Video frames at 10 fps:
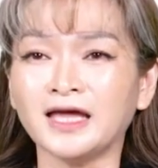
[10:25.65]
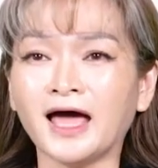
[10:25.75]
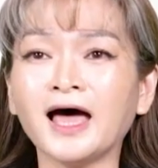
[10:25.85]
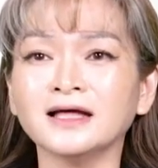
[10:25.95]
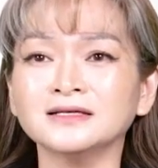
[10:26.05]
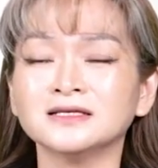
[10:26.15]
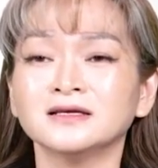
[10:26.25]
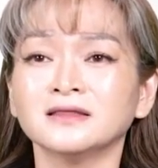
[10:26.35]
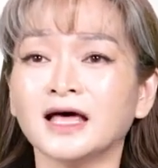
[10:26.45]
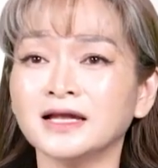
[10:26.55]
the
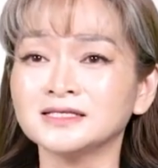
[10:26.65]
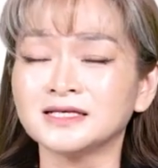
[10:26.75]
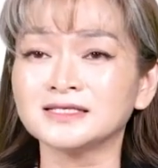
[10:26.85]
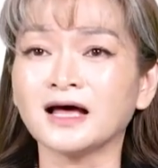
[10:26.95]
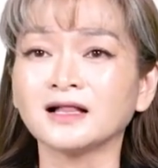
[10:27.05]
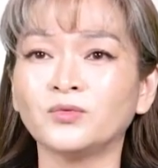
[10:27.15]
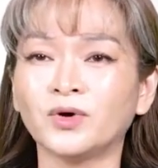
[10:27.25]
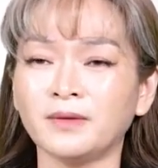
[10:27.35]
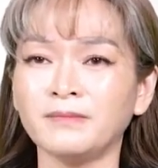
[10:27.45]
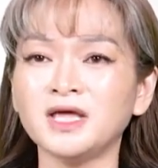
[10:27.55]
that is exactly
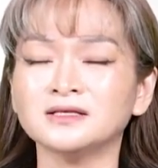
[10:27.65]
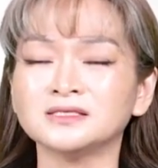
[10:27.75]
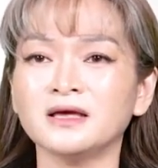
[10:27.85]
what it means.